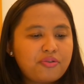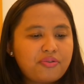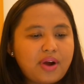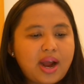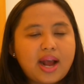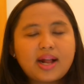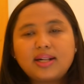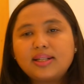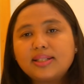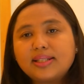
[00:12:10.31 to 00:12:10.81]

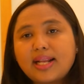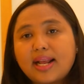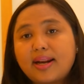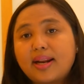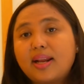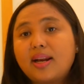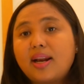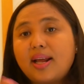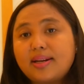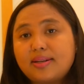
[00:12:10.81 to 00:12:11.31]
files, and
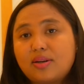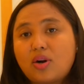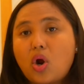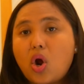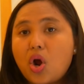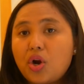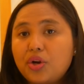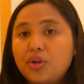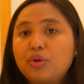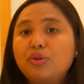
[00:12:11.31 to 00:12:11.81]
then later
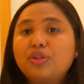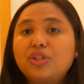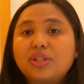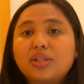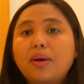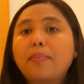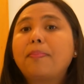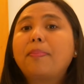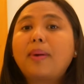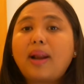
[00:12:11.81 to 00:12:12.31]
on you
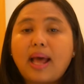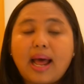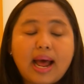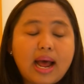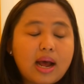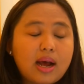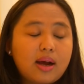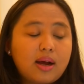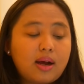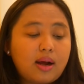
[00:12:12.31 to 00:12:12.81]
just
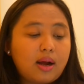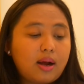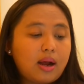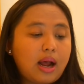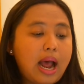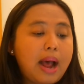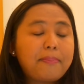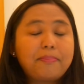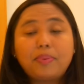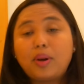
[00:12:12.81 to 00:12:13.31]

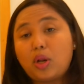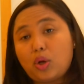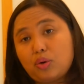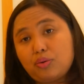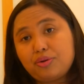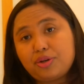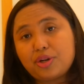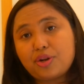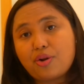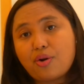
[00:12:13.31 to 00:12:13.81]

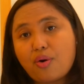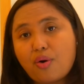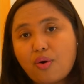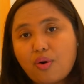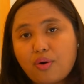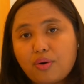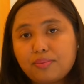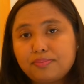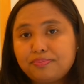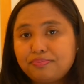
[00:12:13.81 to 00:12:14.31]
upload your